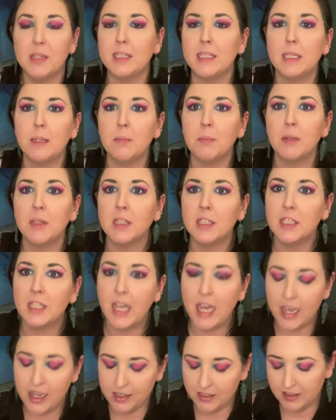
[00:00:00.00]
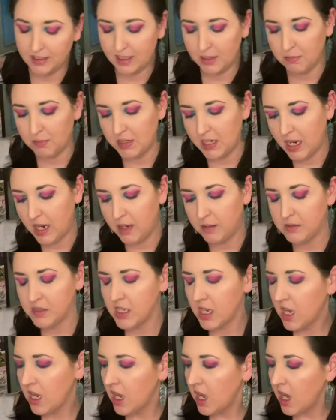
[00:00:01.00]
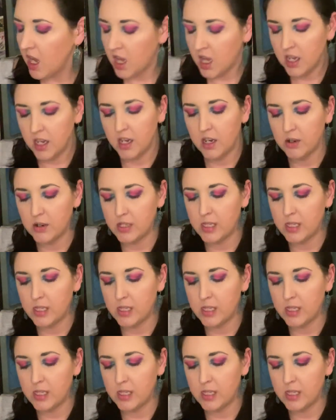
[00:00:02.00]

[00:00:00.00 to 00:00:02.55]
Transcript: as simple as that sometimes you know,